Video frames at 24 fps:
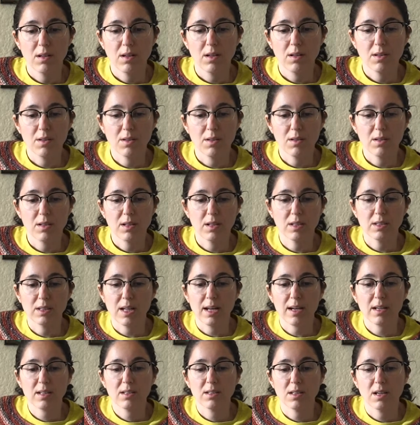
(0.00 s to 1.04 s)

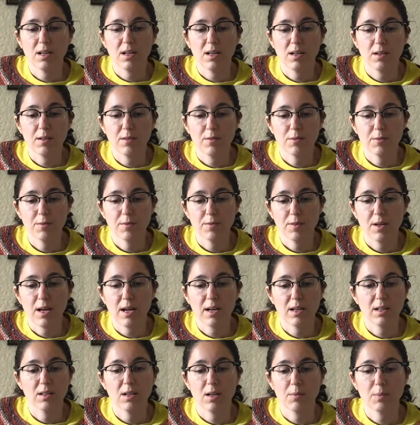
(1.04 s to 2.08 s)
neglect of
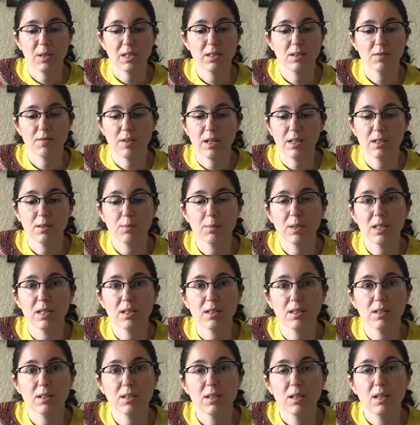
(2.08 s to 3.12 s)
economic
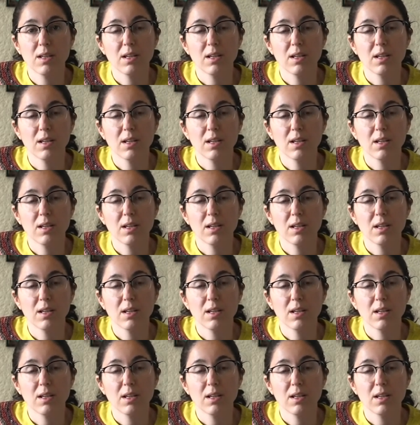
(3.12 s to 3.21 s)
development